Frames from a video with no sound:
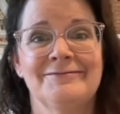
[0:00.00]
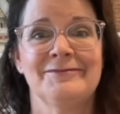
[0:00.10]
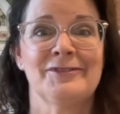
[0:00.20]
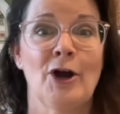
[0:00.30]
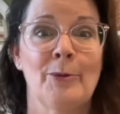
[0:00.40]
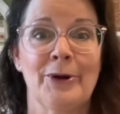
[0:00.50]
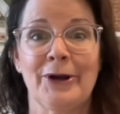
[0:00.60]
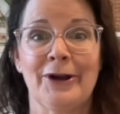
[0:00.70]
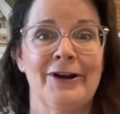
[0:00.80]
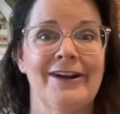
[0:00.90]

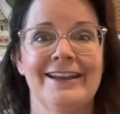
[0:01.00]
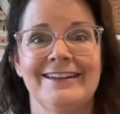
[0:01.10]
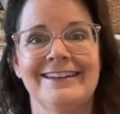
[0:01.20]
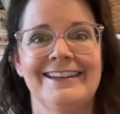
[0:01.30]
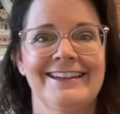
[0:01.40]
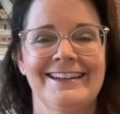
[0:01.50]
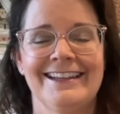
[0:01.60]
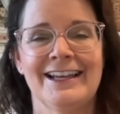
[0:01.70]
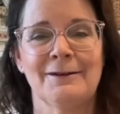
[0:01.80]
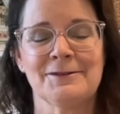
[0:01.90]
co-worker, and
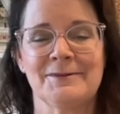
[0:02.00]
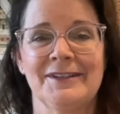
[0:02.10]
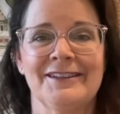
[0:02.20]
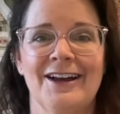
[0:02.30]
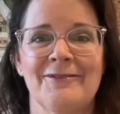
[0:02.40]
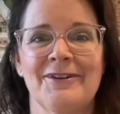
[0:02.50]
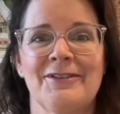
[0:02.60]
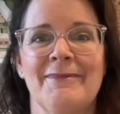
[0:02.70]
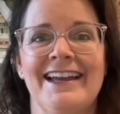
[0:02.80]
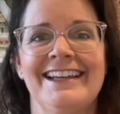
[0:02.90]
he helps me a lot with
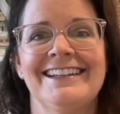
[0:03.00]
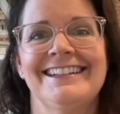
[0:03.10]
my